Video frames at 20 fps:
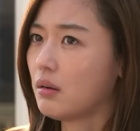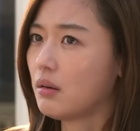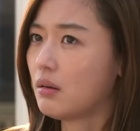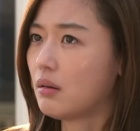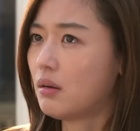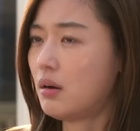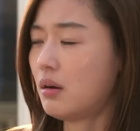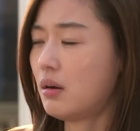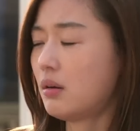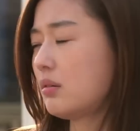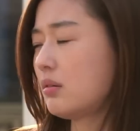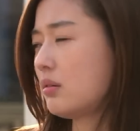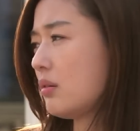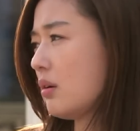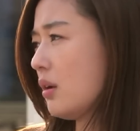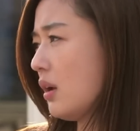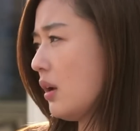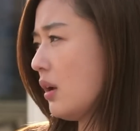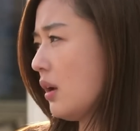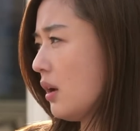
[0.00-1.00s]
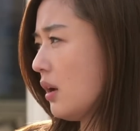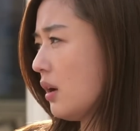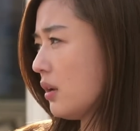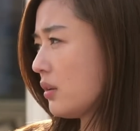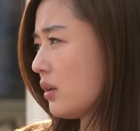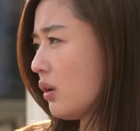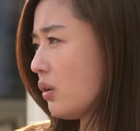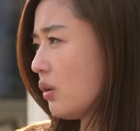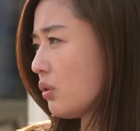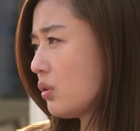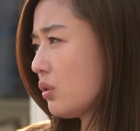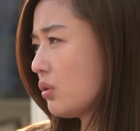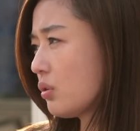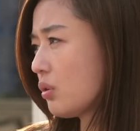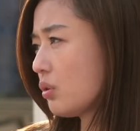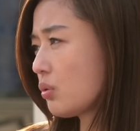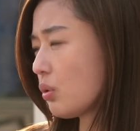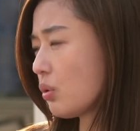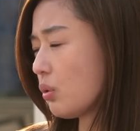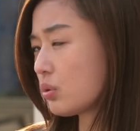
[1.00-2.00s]
"Oh, please, nowadays
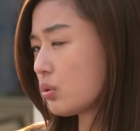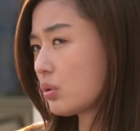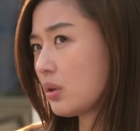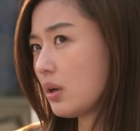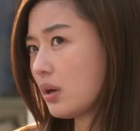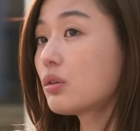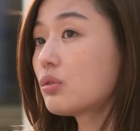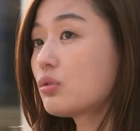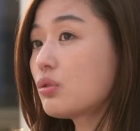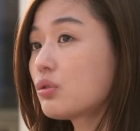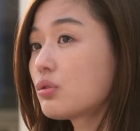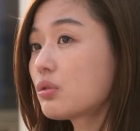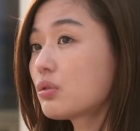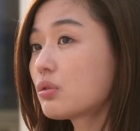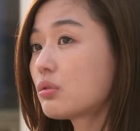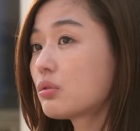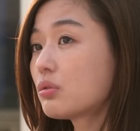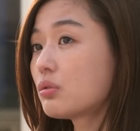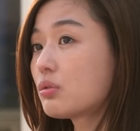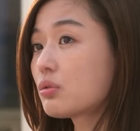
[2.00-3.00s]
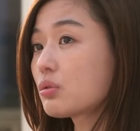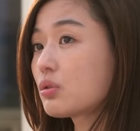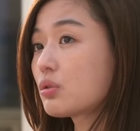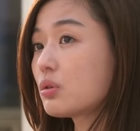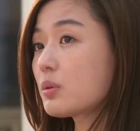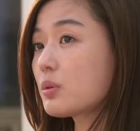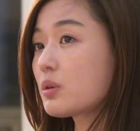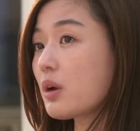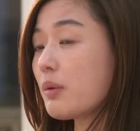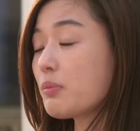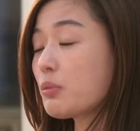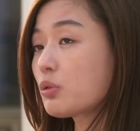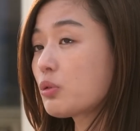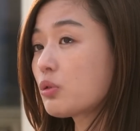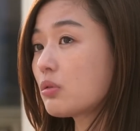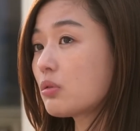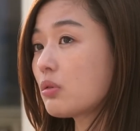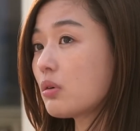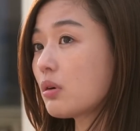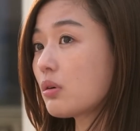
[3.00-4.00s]
all women get plastic surgery to look like
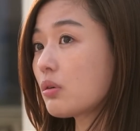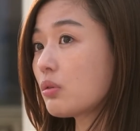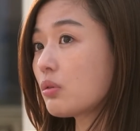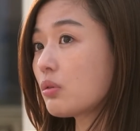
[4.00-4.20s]
me."